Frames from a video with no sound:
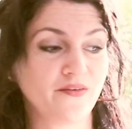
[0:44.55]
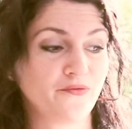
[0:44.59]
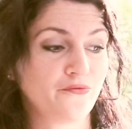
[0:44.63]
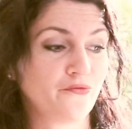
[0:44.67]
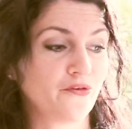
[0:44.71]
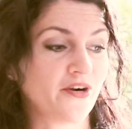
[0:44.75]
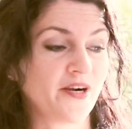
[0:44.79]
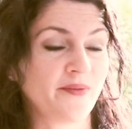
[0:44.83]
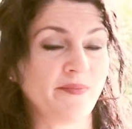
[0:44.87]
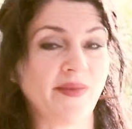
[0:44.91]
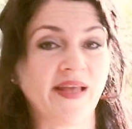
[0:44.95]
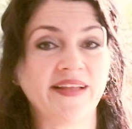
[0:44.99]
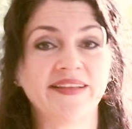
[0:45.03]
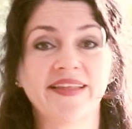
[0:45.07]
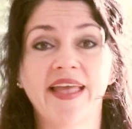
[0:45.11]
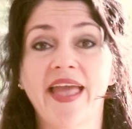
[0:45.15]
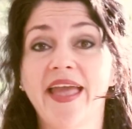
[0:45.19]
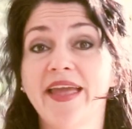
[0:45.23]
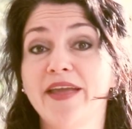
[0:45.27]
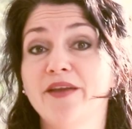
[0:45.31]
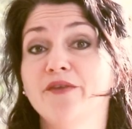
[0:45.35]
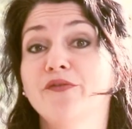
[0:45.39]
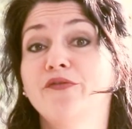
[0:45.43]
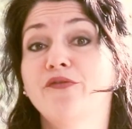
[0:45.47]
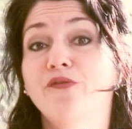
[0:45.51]
format
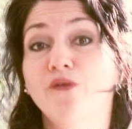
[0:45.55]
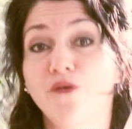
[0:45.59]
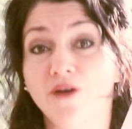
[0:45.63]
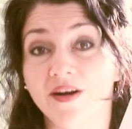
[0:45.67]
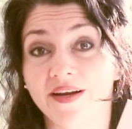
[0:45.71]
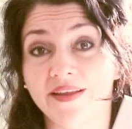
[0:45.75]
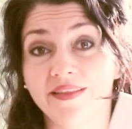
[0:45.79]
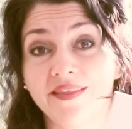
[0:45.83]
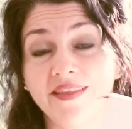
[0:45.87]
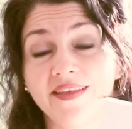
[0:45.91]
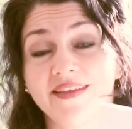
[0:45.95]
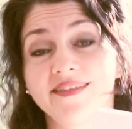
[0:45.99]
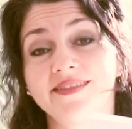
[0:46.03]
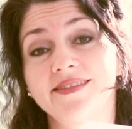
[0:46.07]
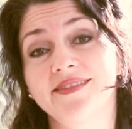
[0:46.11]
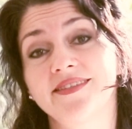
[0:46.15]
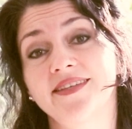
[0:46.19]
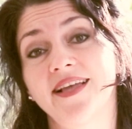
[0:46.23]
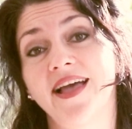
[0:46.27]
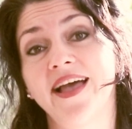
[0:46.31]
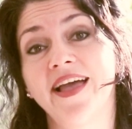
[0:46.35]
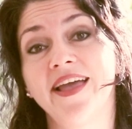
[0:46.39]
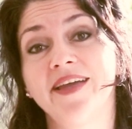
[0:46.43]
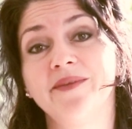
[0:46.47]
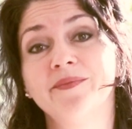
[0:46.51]
A4 this
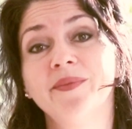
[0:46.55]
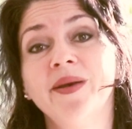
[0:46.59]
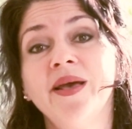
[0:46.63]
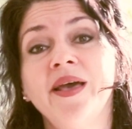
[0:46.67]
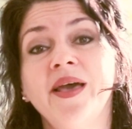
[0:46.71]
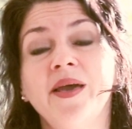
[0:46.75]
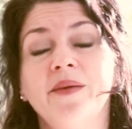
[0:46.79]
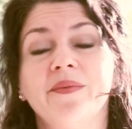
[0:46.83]
time